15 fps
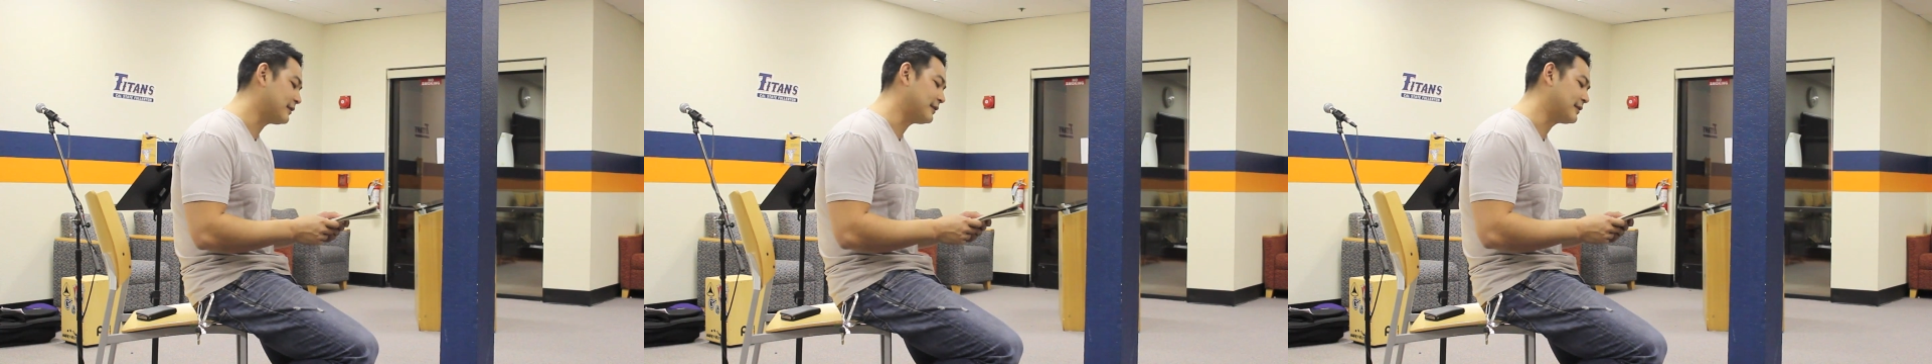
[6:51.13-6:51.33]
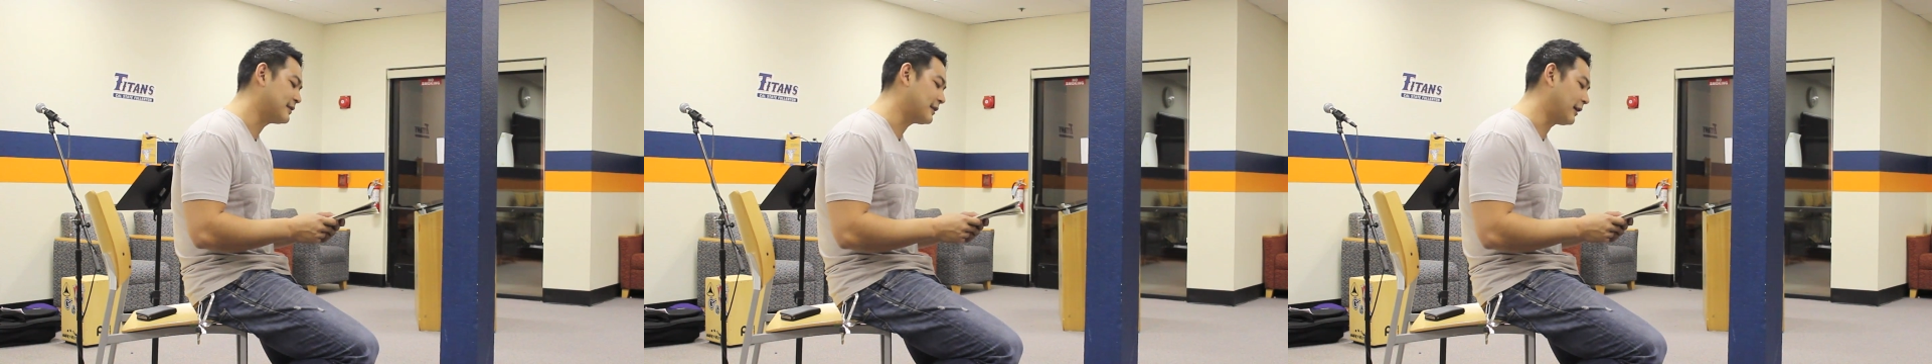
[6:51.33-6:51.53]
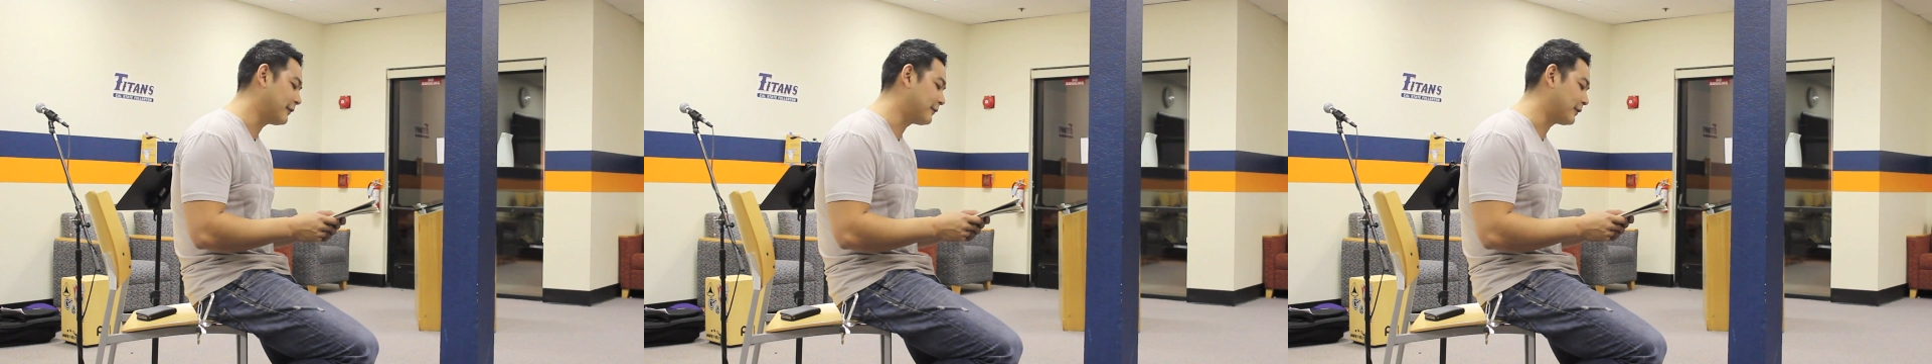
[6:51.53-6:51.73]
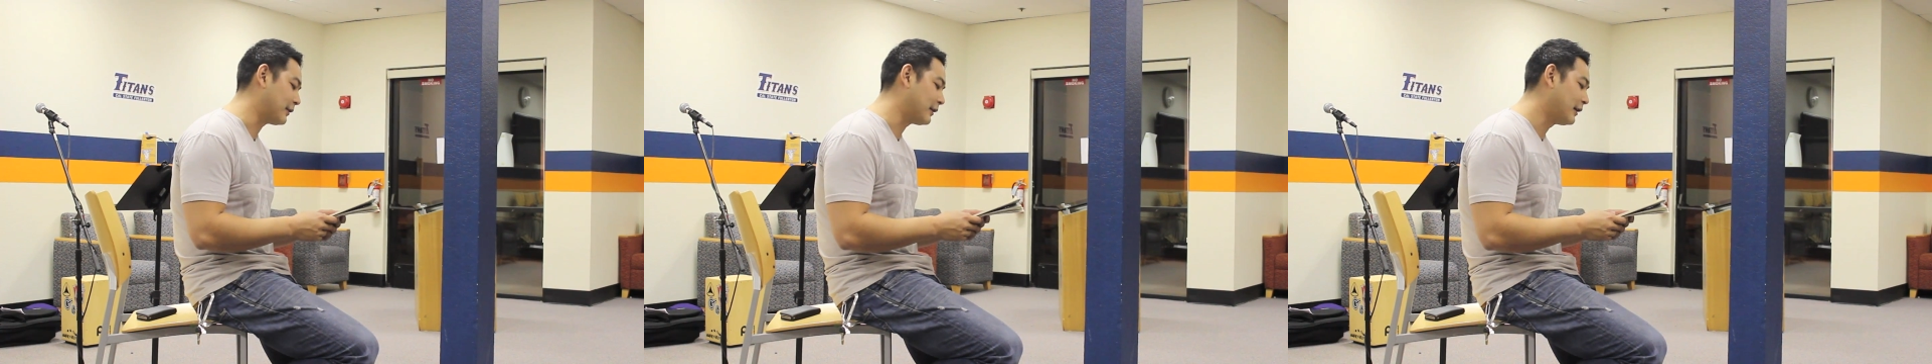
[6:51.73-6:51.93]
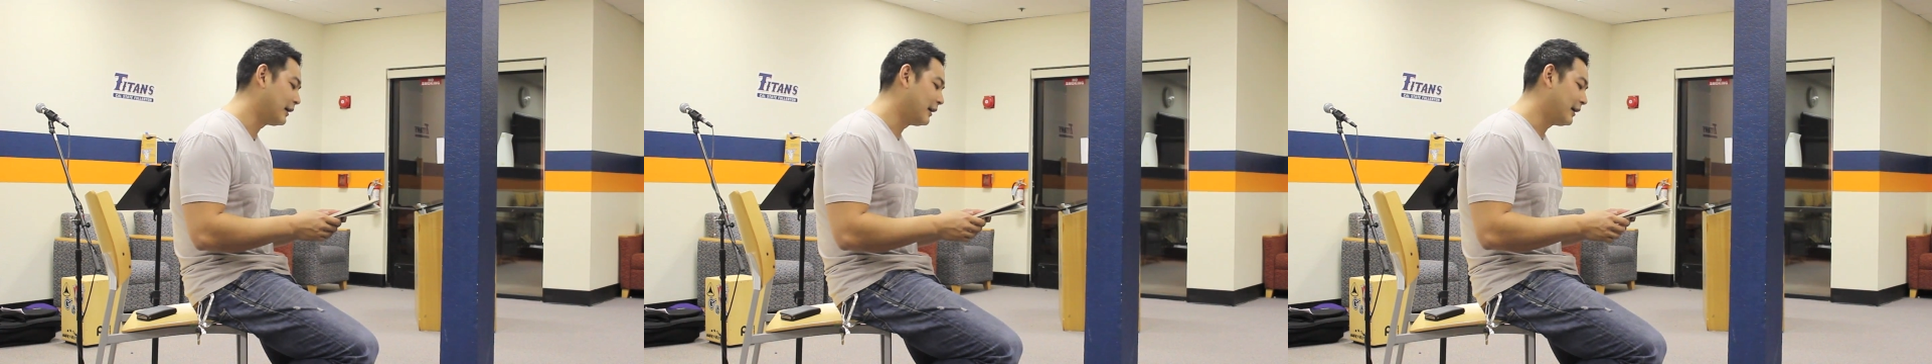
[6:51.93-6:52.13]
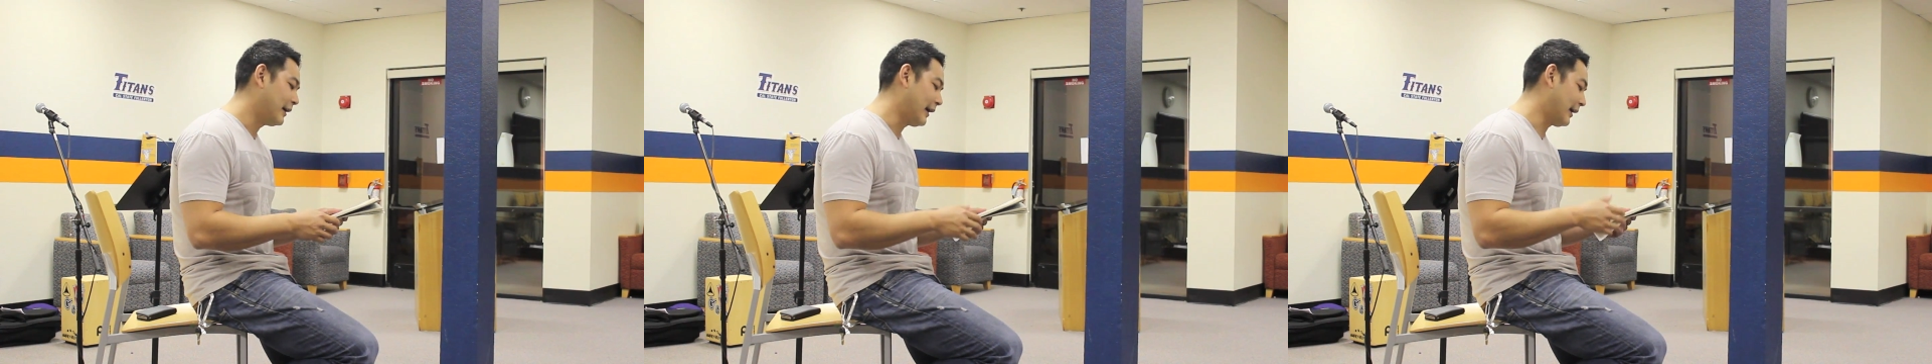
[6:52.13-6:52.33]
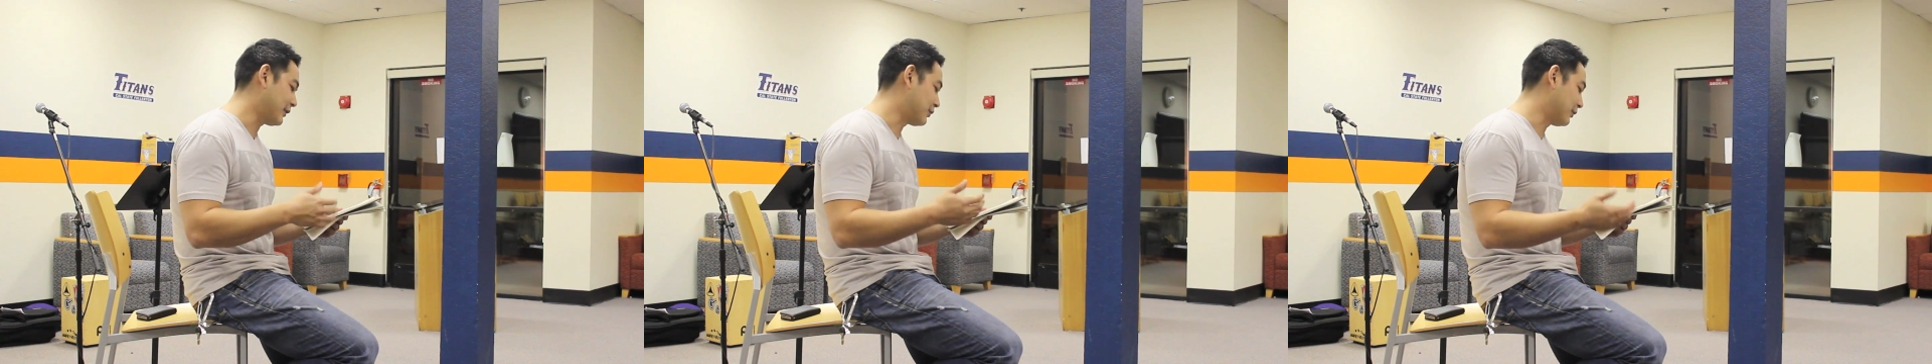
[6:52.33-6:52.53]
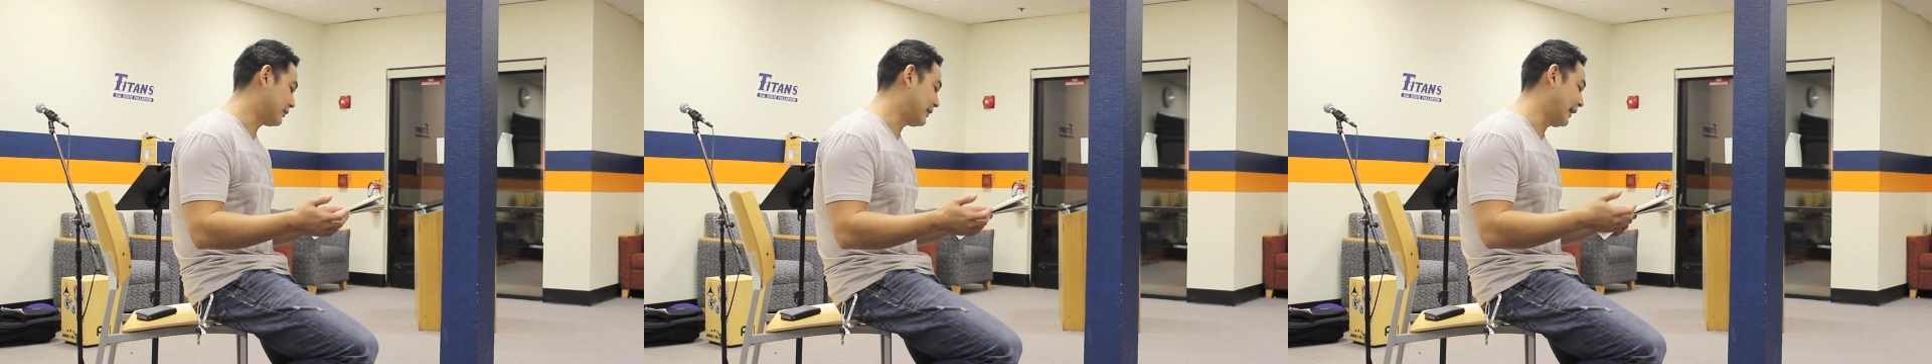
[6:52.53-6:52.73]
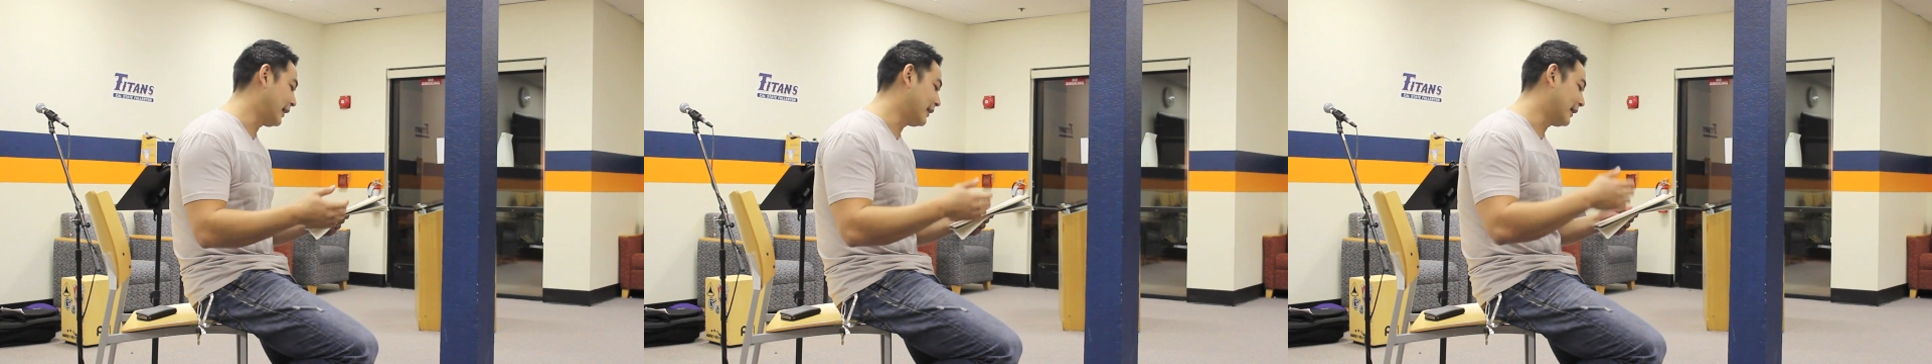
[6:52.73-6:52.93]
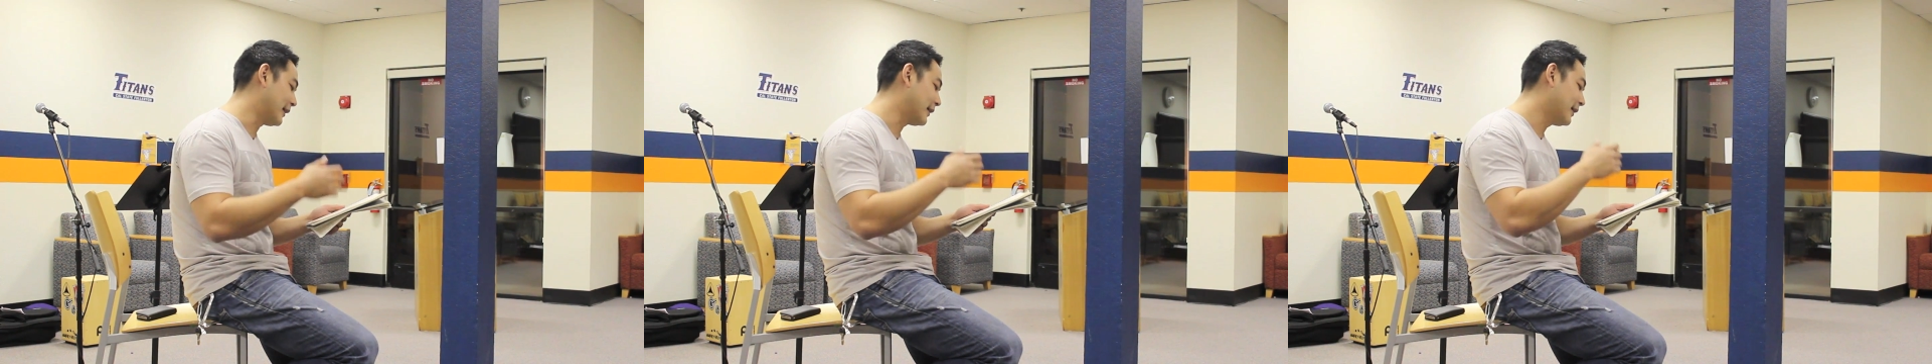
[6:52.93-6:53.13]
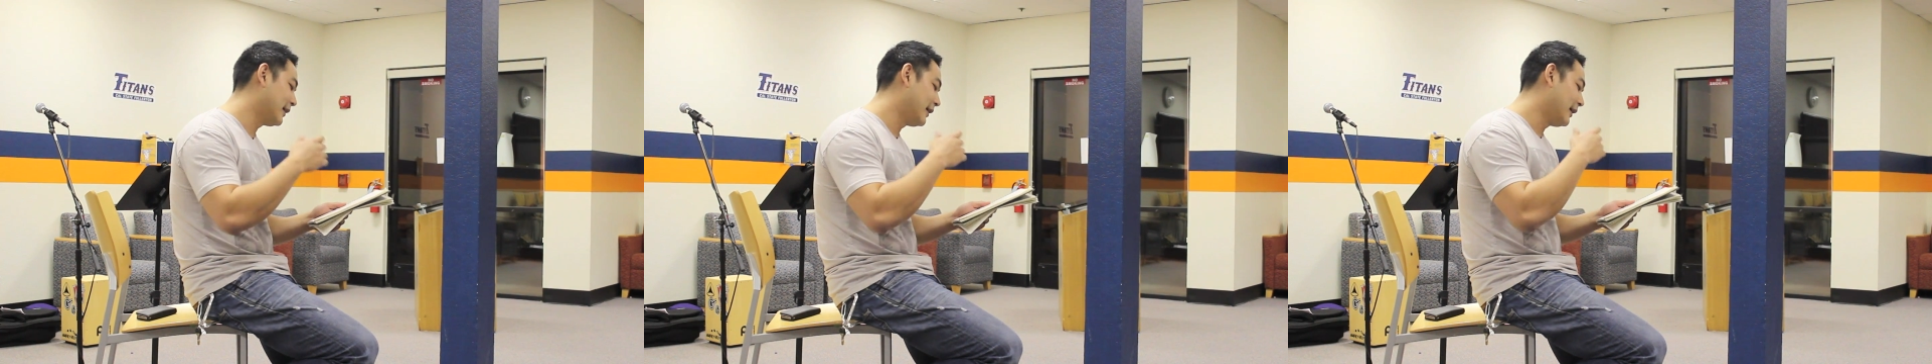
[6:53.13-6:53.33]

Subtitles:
discover as you're dating.